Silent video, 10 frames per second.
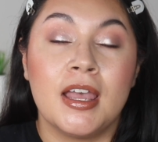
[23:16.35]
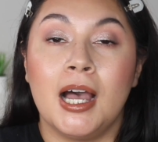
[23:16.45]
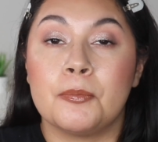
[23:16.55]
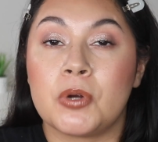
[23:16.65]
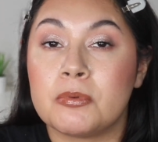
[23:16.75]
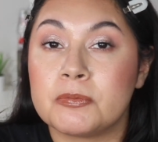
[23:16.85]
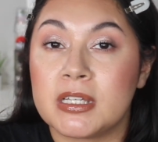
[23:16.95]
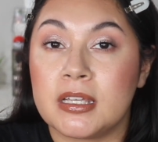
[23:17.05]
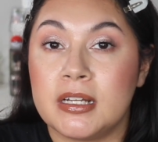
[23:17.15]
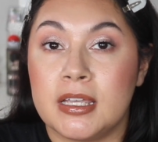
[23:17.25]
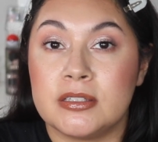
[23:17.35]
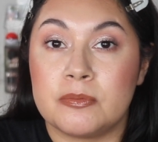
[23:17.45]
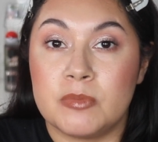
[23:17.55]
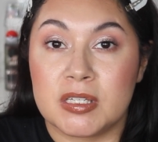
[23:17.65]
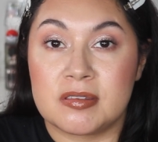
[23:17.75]
I'm probably gonna end up
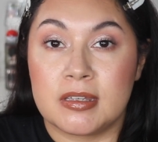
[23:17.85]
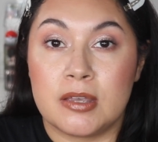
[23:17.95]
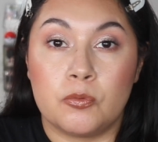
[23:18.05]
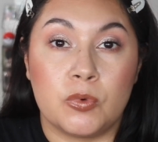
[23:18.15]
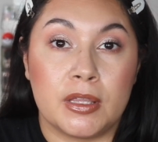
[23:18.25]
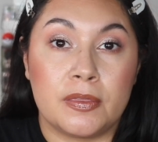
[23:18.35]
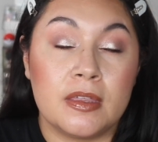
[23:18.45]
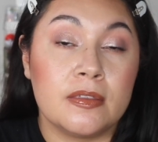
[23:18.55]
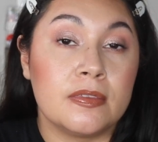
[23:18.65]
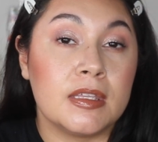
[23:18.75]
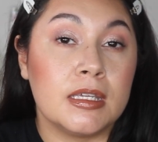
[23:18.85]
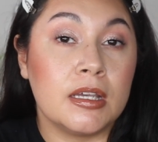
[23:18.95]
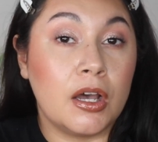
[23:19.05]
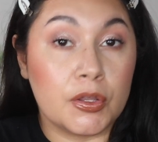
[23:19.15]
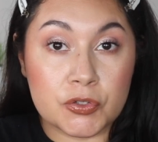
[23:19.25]
mixing it with the
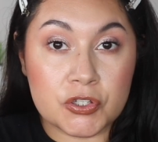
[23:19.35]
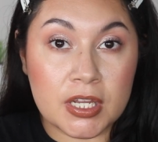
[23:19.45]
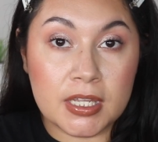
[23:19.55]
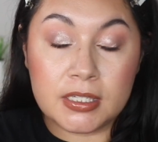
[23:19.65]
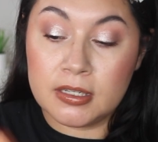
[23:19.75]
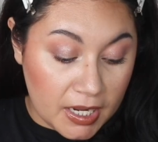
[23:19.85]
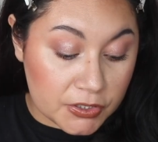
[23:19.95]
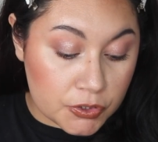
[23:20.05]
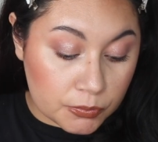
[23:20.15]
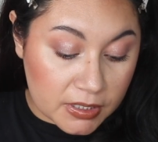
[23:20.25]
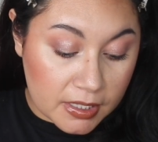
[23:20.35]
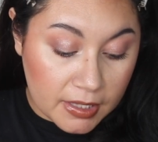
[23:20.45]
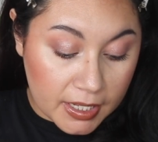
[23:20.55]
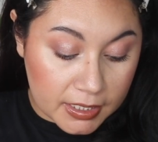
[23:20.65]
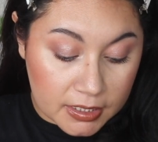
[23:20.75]
other shade. I do really
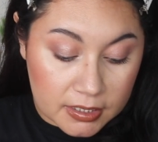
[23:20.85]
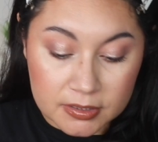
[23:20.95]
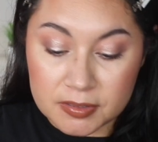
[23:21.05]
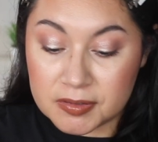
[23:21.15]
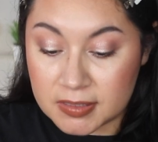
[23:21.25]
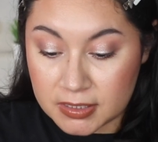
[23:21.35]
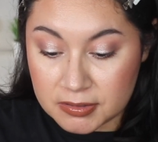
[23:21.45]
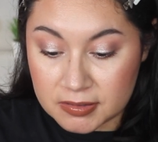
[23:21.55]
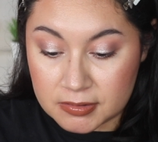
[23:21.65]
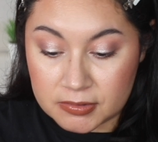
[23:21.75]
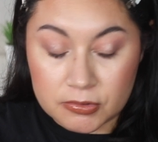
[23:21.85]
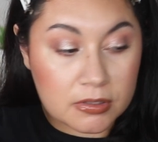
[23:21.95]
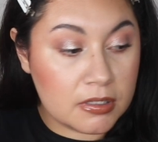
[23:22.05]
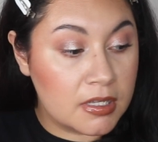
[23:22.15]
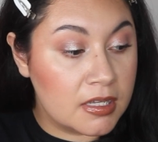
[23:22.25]
like City
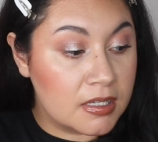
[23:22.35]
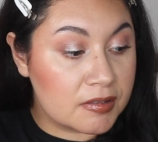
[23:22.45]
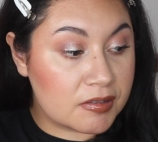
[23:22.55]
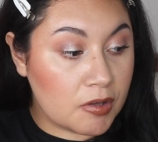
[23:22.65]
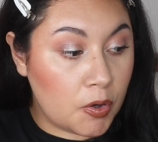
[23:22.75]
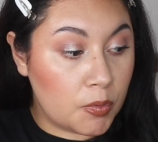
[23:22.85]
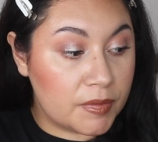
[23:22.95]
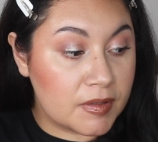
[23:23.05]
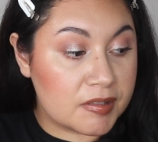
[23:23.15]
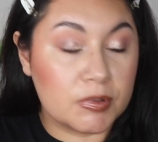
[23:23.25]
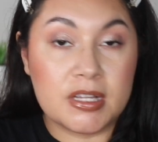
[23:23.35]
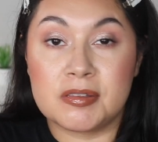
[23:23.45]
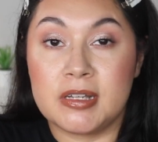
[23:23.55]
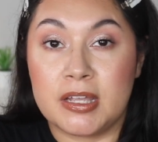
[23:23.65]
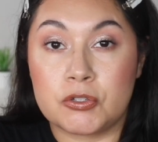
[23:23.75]
Sizzle, so this one as
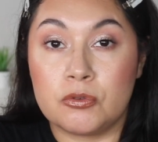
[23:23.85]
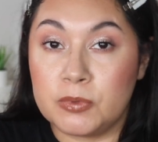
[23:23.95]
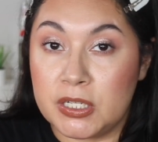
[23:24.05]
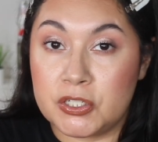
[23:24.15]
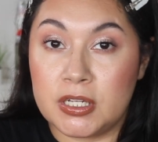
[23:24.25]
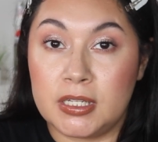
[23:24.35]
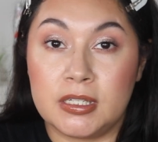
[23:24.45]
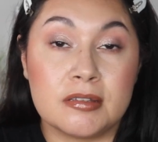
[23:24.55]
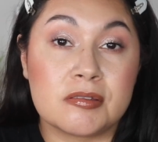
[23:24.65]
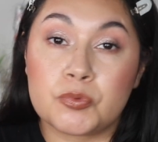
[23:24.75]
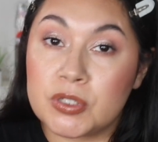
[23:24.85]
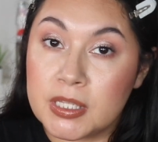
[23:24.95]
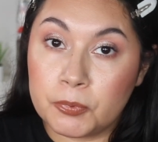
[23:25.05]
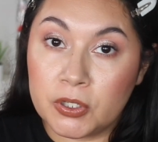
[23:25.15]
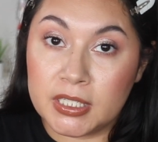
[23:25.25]
an actual blush shade is really
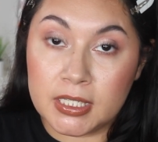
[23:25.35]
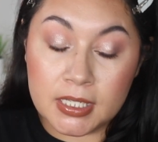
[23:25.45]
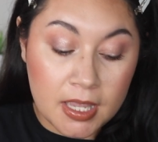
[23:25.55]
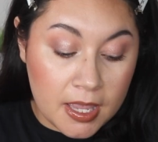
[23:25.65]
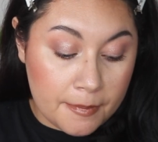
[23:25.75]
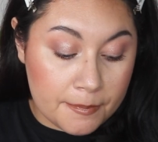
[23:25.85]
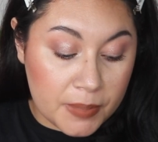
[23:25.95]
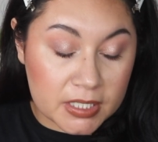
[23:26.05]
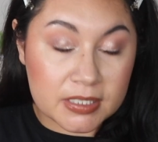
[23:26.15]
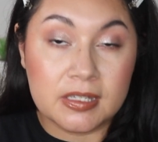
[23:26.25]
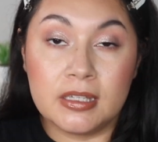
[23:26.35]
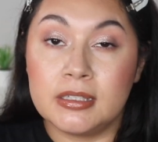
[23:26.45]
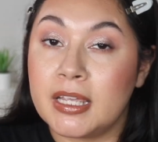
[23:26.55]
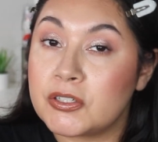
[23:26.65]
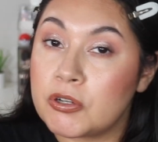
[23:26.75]
pretty, but
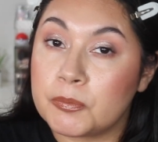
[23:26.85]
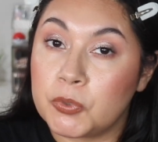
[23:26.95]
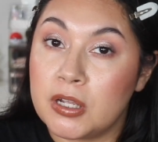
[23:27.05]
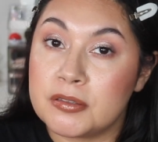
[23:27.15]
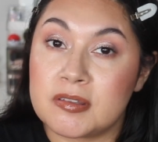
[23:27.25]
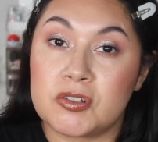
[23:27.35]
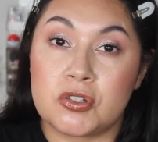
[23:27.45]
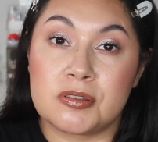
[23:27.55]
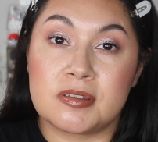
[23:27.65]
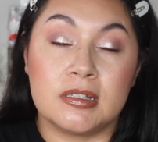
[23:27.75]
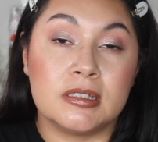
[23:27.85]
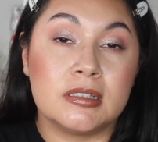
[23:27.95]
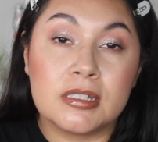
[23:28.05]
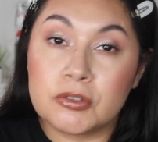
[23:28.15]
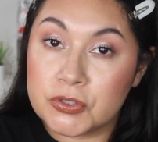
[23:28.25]
Electric Bronze is just a
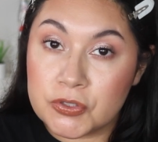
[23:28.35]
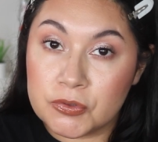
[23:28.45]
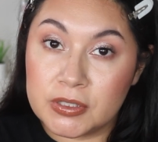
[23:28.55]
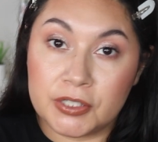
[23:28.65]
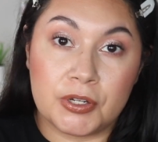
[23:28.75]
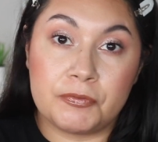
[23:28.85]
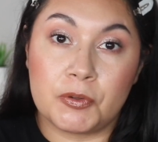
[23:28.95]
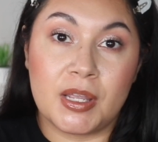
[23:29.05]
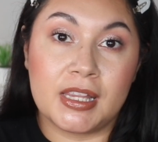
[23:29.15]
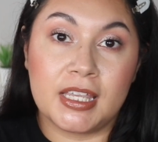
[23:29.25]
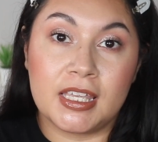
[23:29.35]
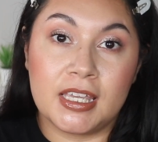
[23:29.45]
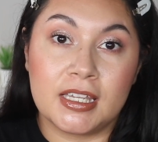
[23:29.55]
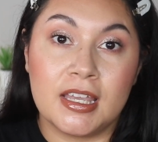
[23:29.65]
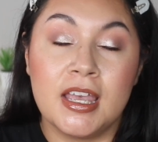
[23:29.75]
little too glittery for my
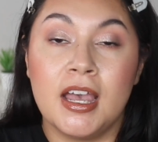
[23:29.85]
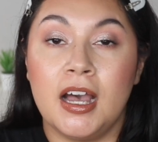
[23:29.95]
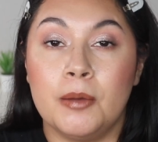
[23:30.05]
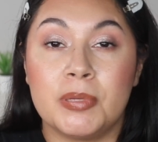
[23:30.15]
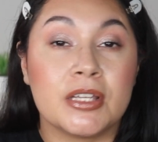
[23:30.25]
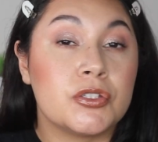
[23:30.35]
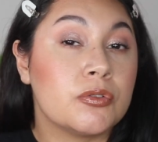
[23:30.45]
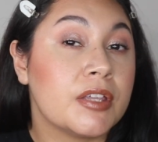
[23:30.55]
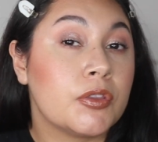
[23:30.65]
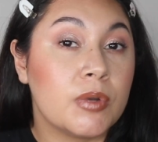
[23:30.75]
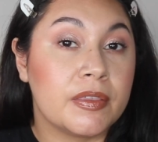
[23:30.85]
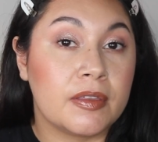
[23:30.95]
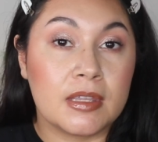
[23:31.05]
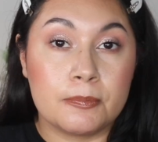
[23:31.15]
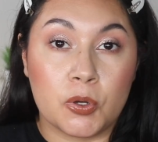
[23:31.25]
liking, but I do like the way that
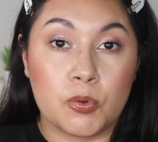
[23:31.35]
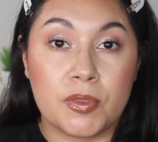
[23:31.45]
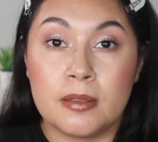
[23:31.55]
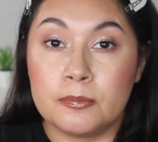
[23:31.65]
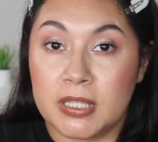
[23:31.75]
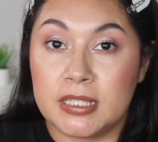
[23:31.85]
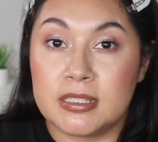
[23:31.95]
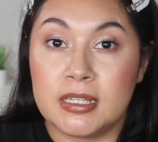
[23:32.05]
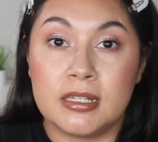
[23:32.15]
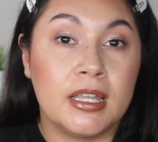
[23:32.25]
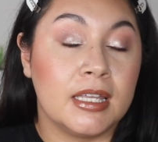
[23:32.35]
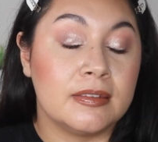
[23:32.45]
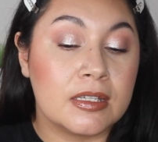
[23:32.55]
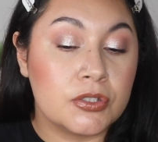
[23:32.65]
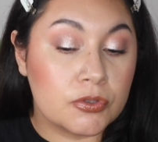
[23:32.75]
they both blended, and
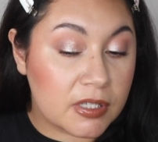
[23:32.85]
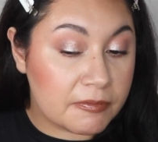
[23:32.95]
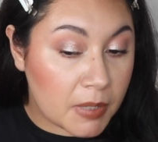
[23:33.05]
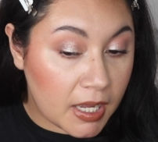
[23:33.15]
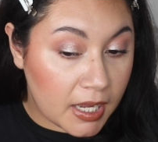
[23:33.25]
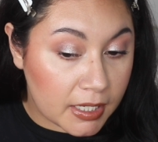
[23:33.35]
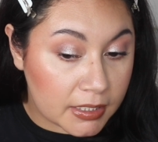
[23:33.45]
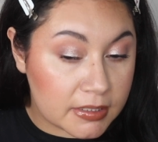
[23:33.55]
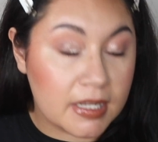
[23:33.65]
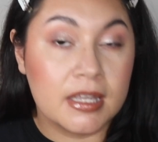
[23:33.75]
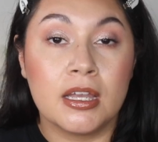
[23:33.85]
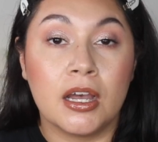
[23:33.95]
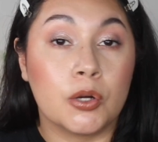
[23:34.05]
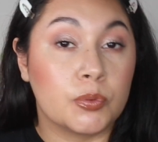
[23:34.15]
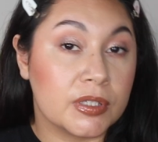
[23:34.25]
they do leave behind
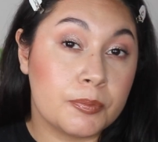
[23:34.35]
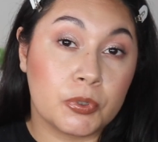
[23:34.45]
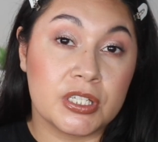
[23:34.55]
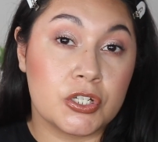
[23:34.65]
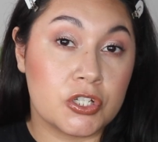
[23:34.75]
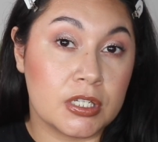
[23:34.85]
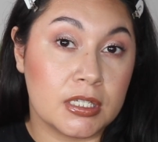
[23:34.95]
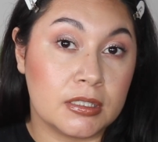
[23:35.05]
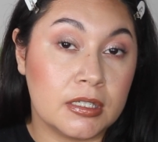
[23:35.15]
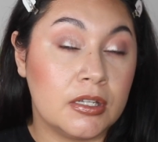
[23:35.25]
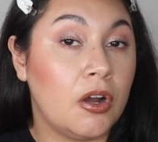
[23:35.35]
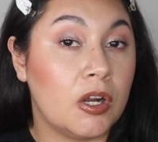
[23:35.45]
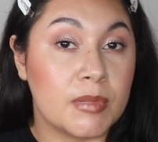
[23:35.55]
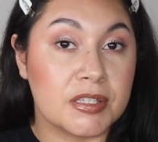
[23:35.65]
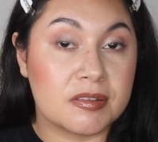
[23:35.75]
a really pretty sheen on
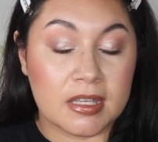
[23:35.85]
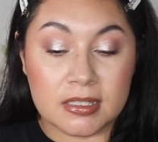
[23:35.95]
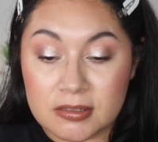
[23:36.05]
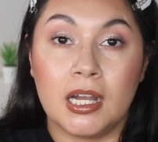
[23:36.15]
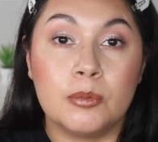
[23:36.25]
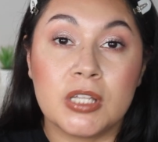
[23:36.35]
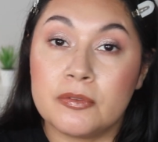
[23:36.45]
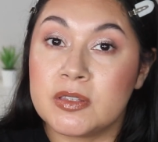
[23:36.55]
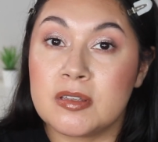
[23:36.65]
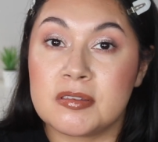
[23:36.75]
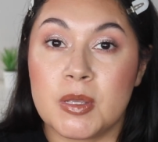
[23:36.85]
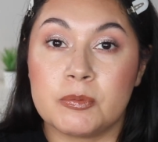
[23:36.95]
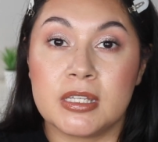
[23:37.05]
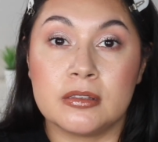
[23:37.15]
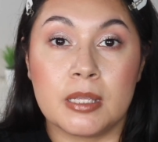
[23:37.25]
my skin. I'm loving these
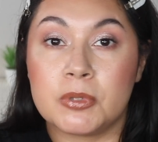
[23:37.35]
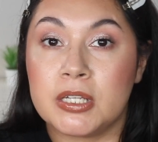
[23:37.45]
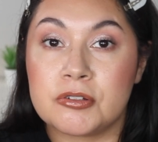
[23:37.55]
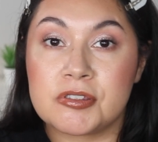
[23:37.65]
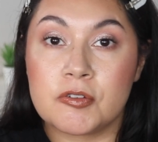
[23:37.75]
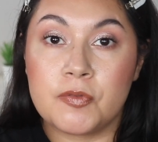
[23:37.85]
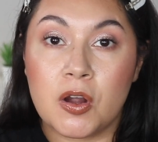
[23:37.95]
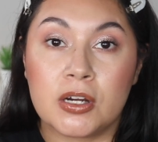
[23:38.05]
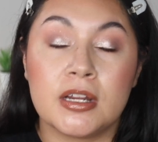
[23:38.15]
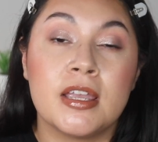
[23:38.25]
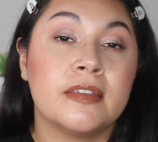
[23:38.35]
Maybelline lip liners so far.